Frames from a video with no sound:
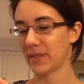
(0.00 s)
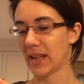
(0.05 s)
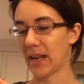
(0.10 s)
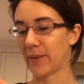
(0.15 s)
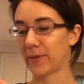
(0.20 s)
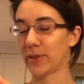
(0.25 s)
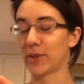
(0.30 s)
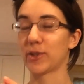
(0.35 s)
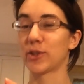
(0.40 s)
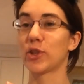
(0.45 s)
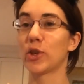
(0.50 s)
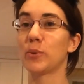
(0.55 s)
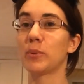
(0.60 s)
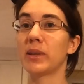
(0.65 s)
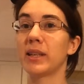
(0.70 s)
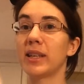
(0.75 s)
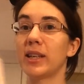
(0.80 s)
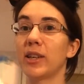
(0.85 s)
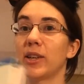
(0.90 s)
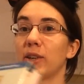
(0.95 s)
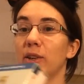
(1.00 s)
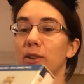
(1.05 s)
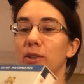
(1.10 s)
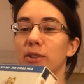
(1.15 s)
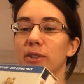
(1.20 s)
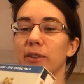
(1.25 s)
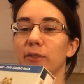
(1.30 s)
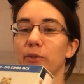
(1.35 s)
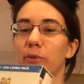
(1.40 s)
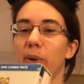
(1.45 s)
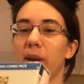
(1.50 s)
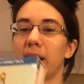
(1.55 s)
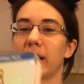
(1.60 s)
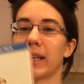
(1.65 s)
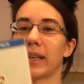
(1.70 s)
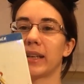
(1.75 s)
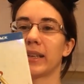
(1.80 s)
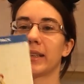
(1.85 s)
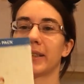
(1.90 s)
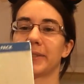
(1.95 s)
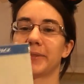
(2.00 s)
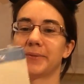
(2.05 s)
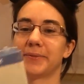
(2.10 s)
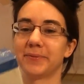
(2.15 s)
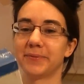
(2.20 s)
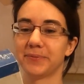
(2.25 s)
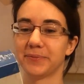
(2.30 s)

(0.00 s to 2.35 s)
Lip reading: after so many years of waiting.